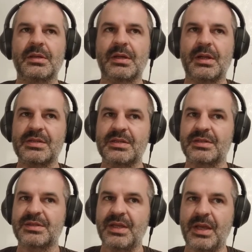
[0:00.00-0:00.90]
cluster
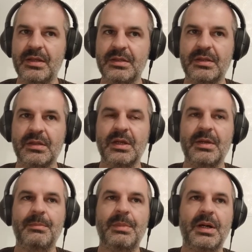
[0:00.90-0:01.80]
state,
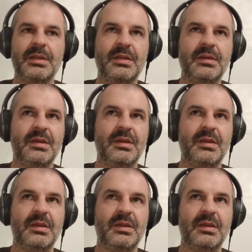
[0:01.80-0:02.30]
but